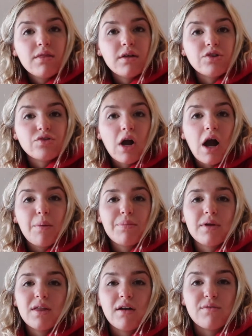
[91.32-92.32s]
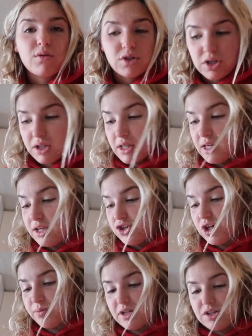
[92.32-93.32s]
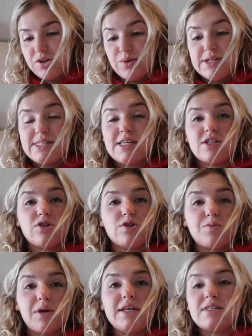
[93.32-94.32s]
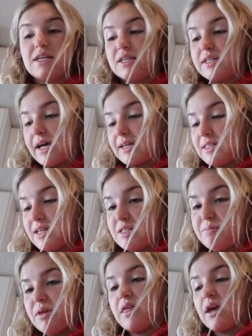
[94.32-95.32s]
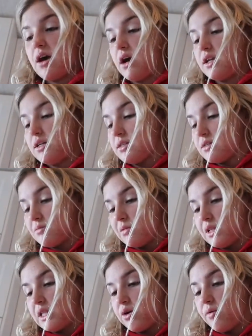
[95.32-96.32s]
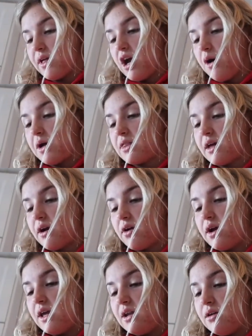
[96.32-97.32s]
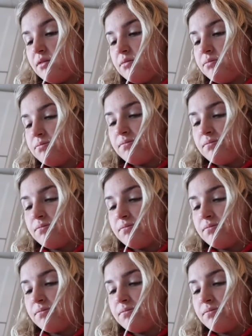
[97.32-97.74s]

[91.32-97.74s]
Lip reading: The drop, unfortunately, he shipped it to his sister's place in Texas, but thank God he's literally going there in